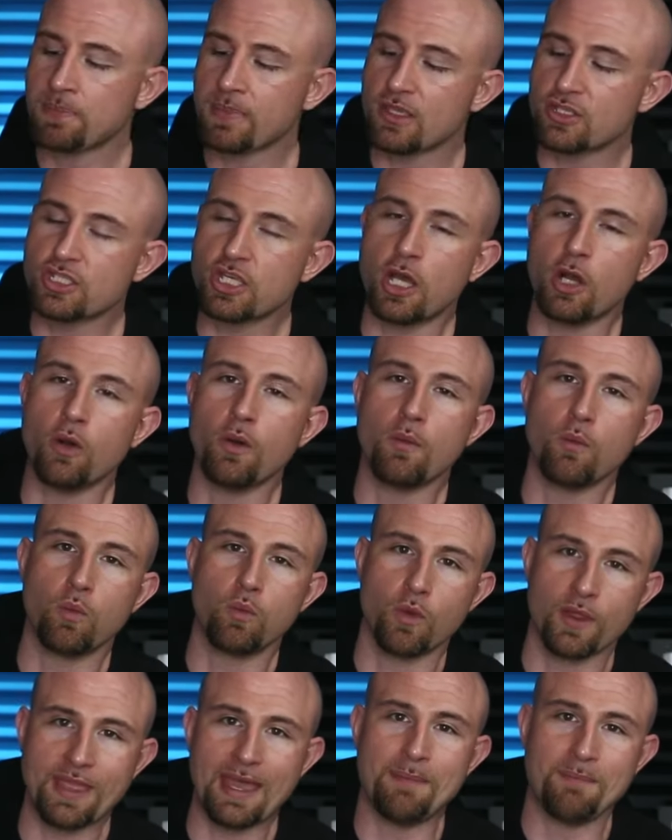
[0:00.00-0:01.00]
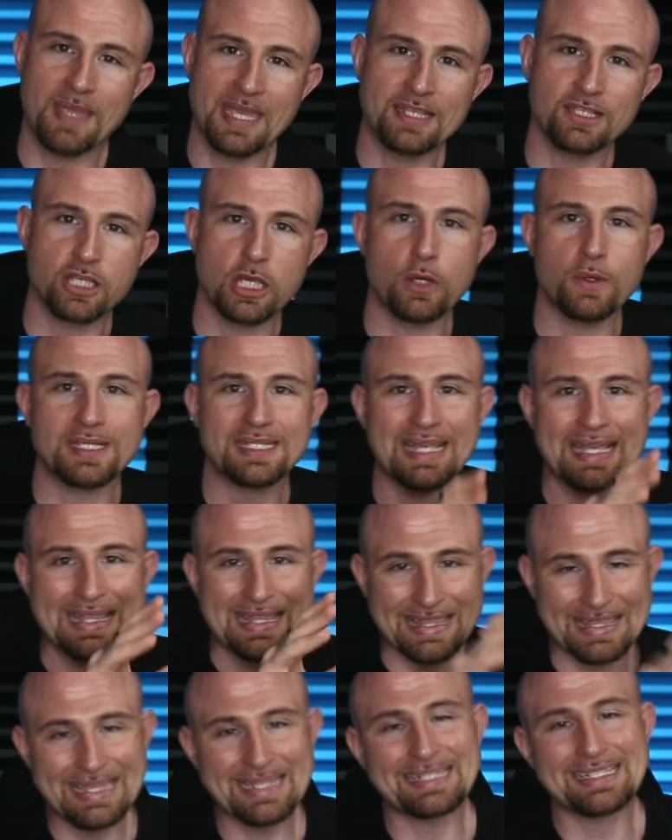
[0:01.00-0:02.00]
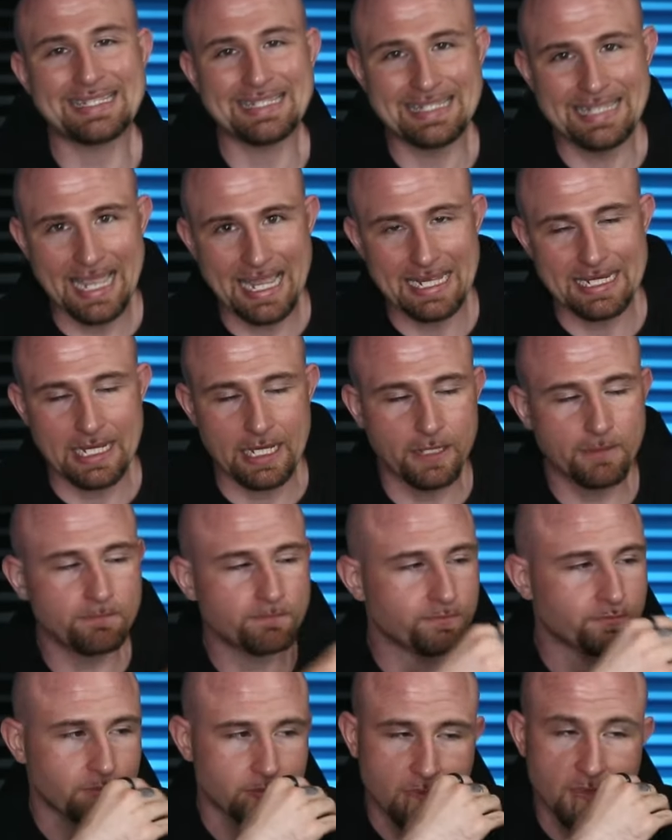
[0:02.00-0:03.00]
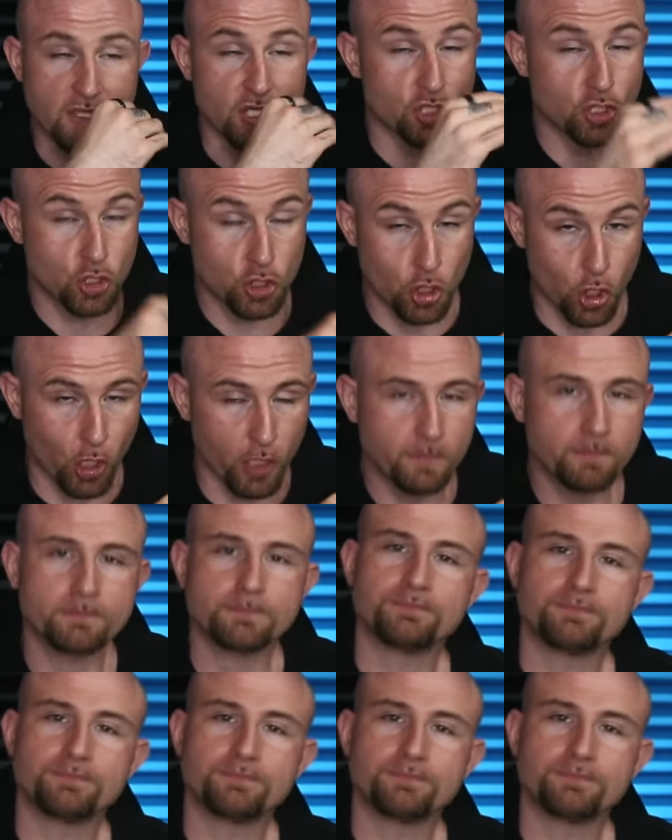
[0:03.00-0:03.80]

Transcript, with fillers: So what that means, though, is that this data, this chart,